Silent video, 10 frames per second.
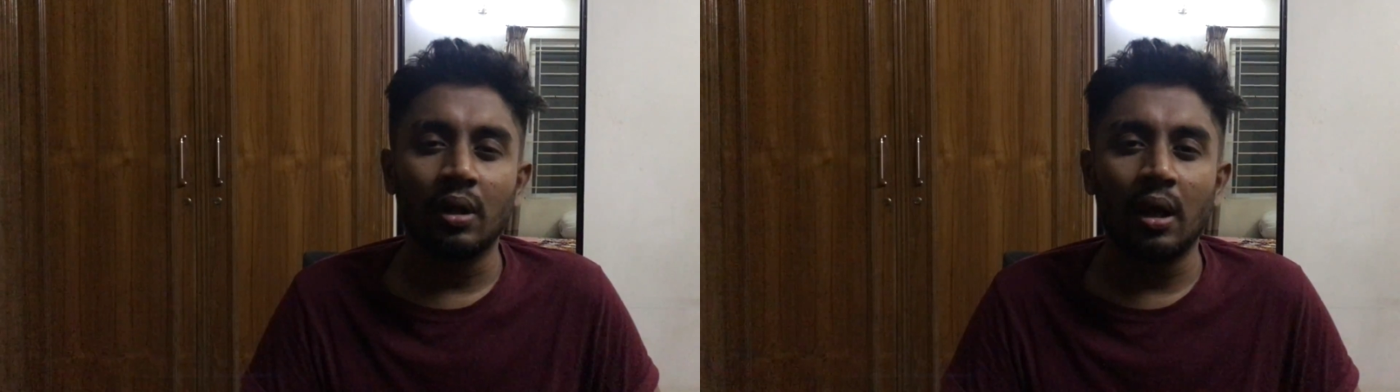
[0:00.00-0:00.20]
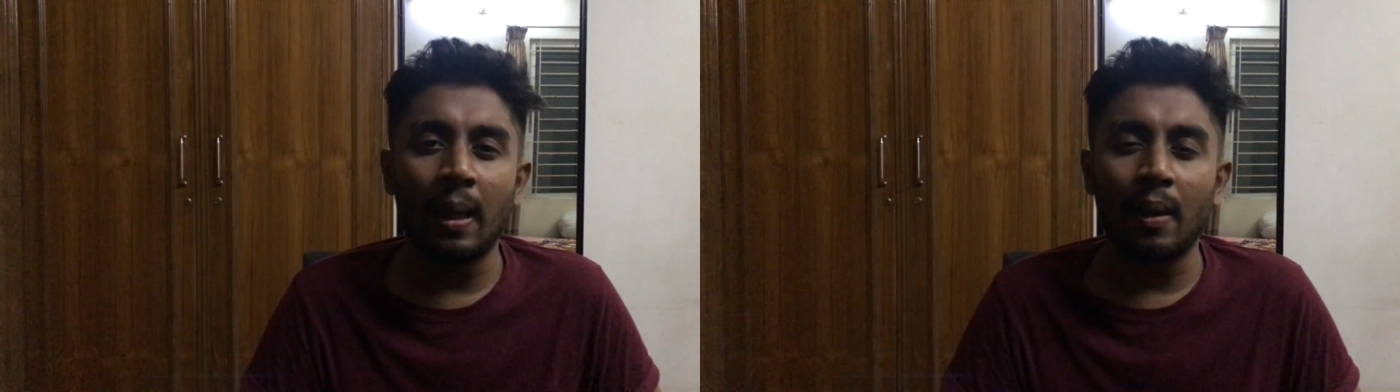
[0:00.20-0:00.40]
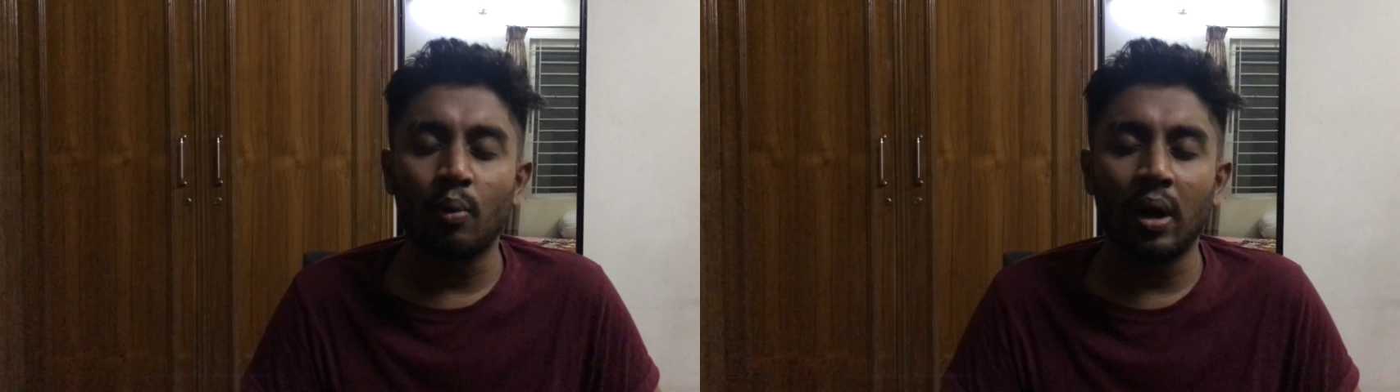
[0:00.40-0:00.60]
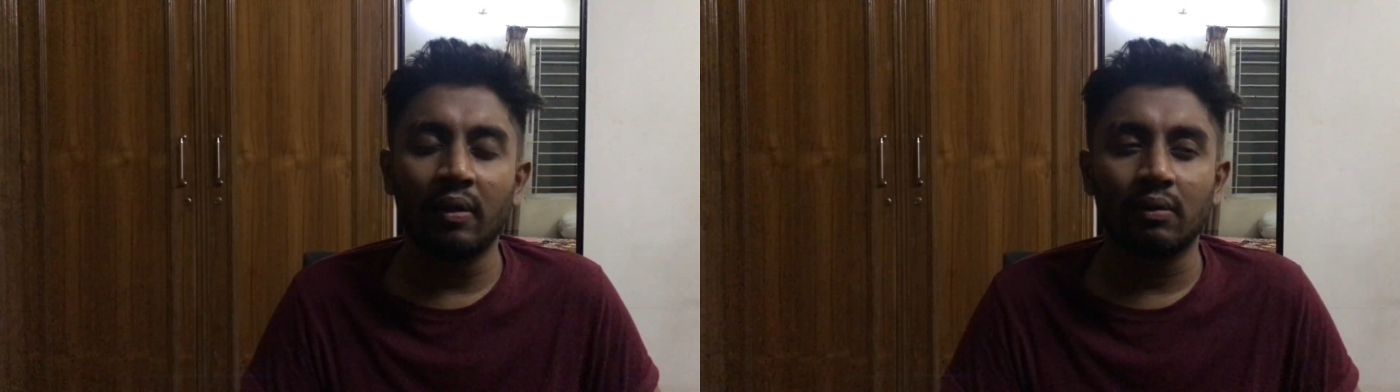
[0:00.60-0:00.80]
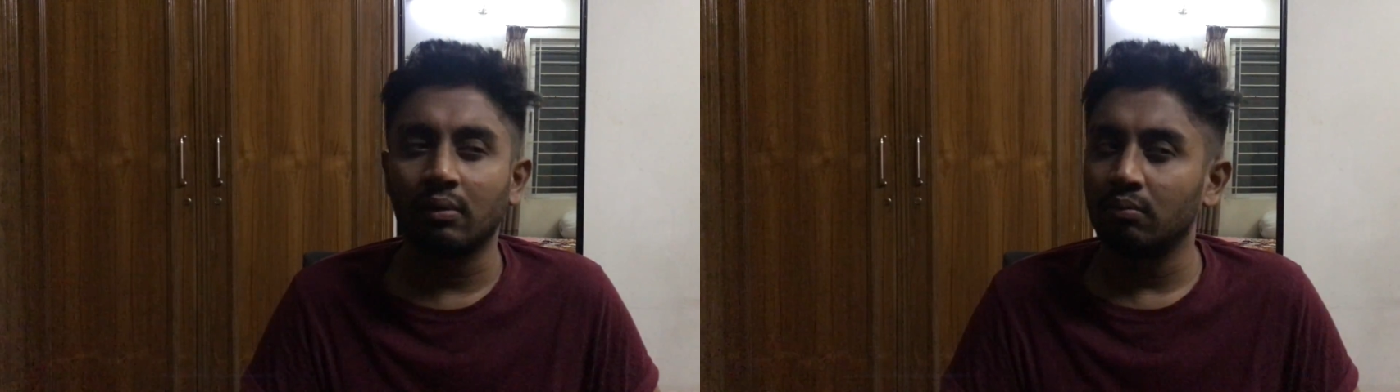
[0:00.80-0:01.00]

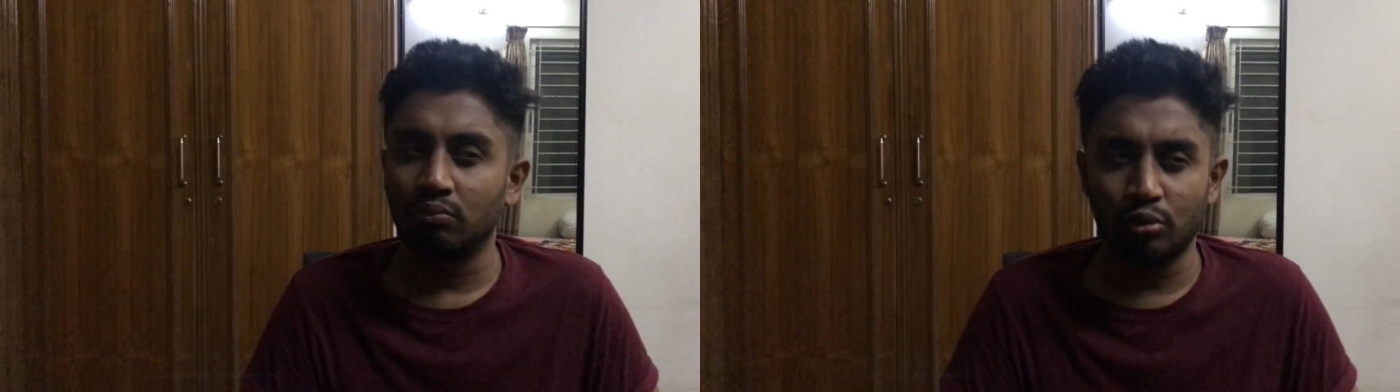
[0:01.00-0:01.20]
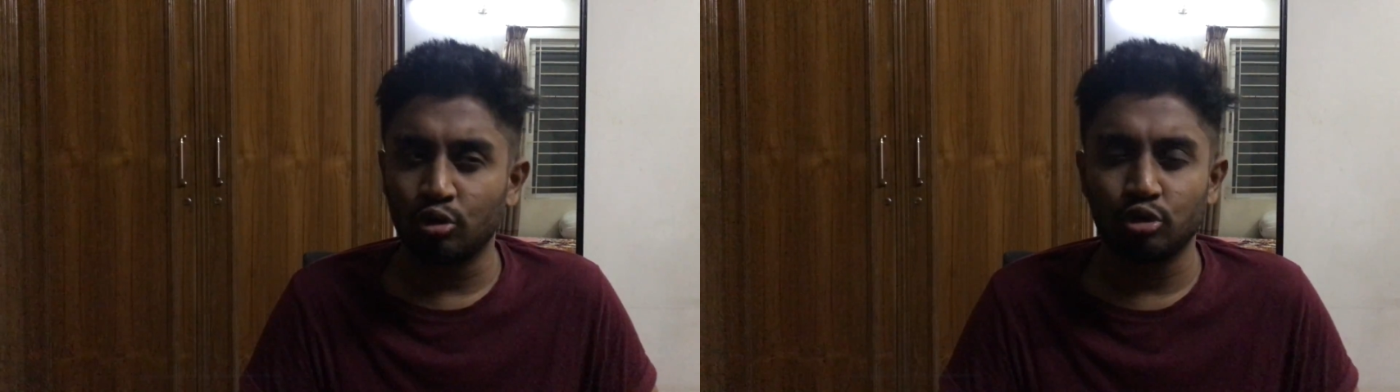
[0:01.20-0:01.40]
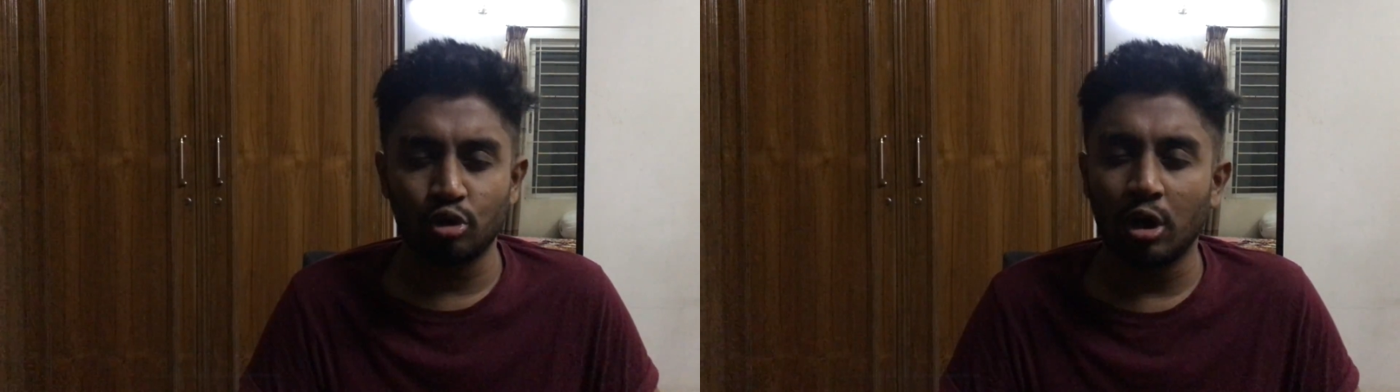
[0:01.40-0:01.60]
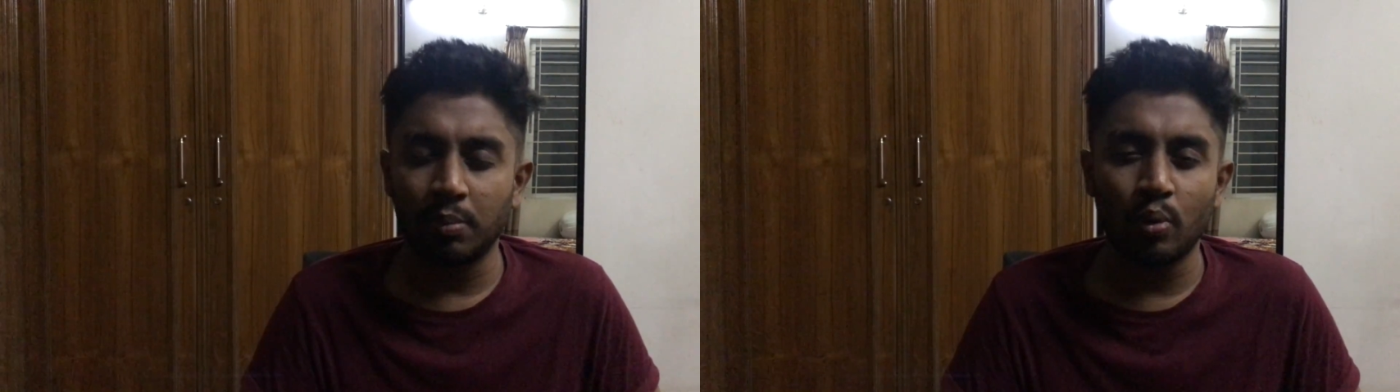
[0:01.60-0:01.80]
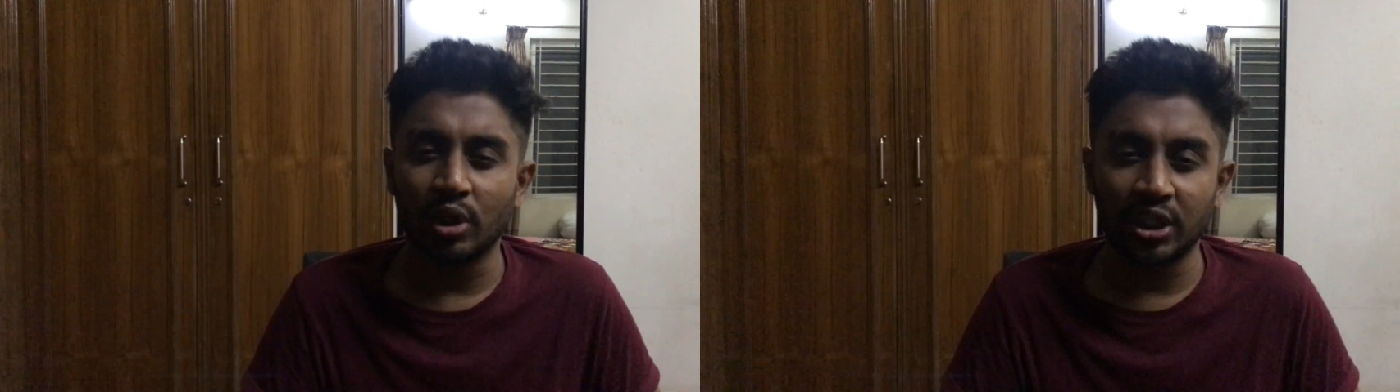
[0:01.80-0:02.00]
Otherwise, you should not
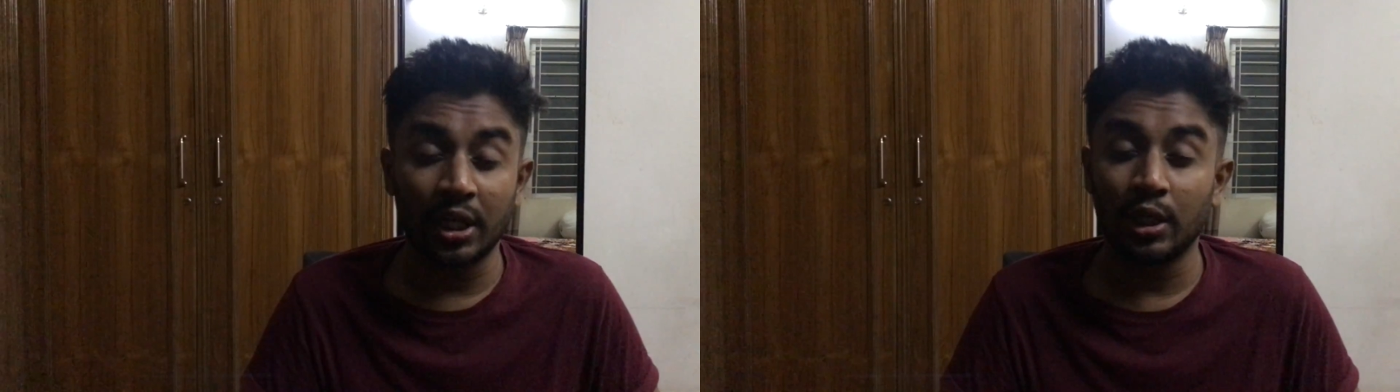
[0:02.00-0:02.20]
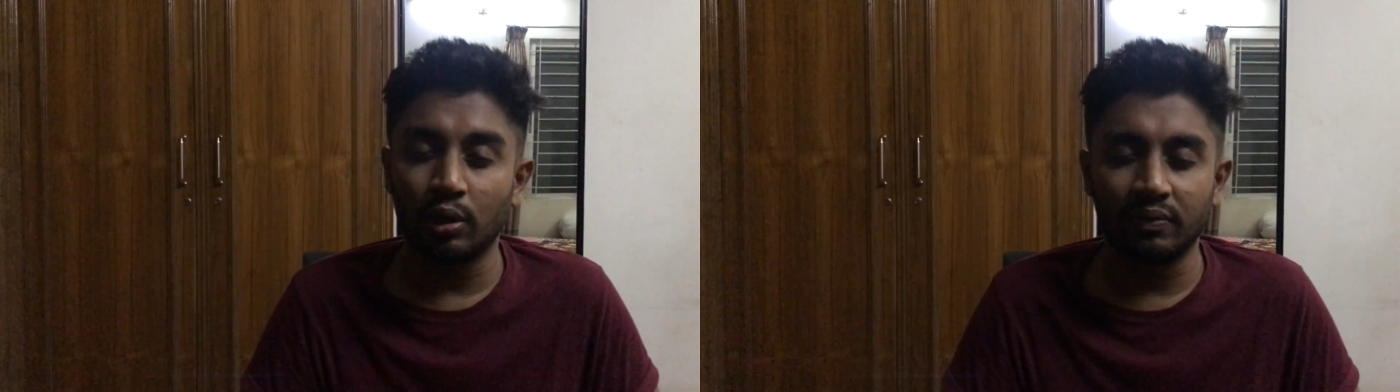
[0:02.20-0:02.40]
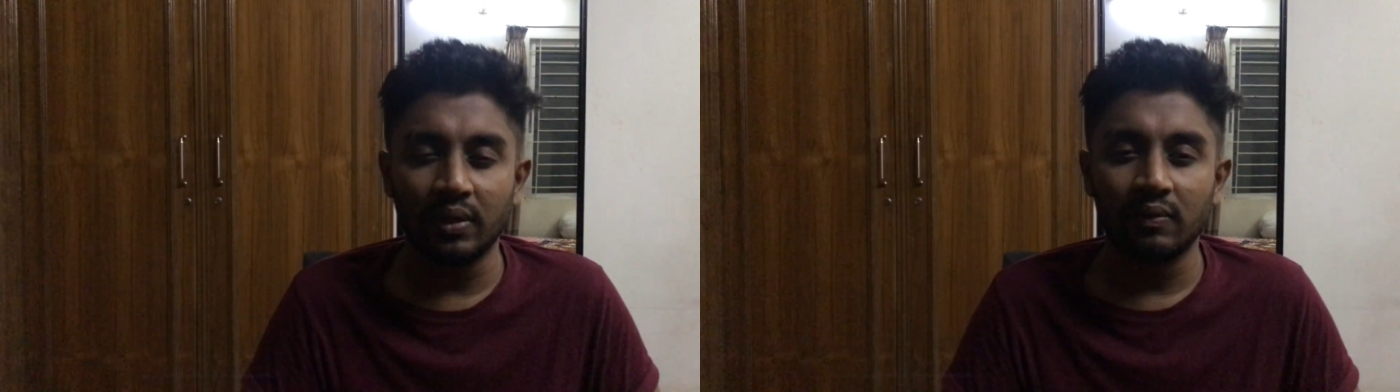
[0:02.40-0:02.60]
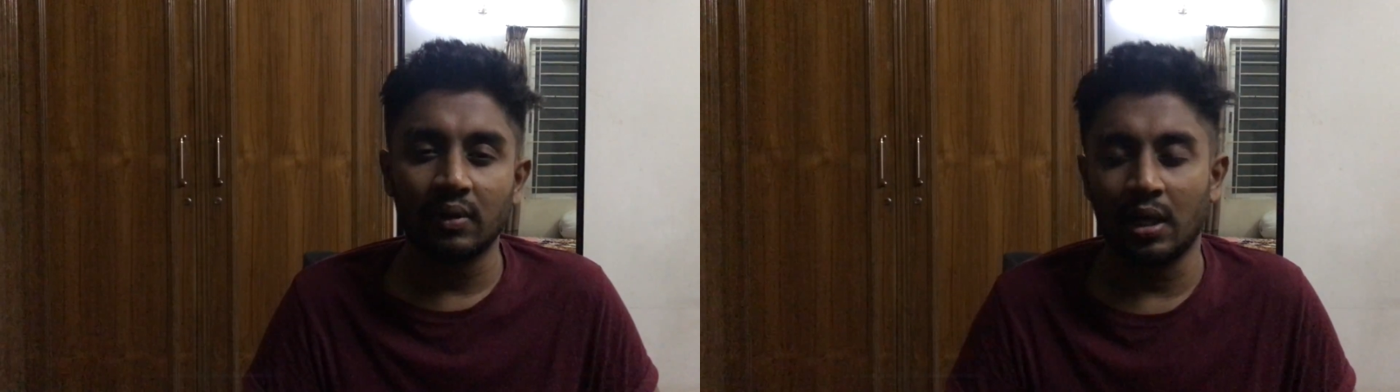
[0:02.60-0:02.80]
be watching any of this,